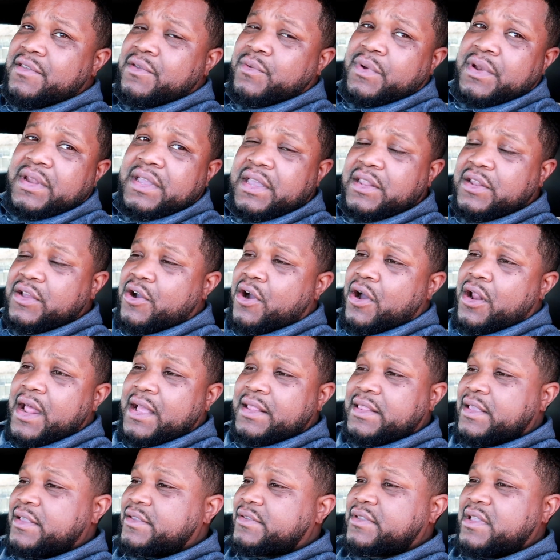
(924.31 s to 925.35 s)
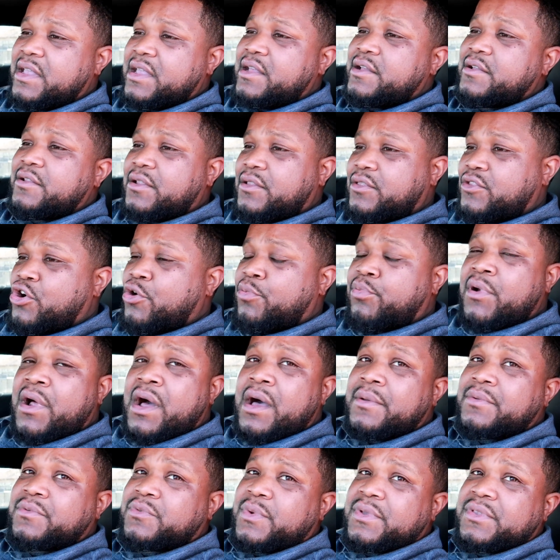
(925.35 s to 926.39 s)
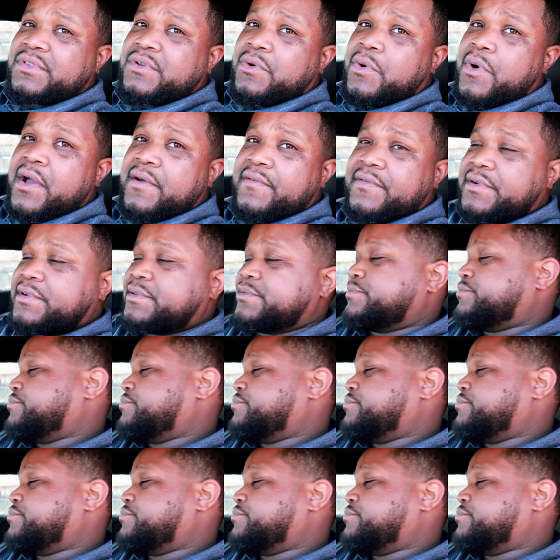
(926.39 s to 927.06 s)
you want to get in a car like this, no problems whatsoever.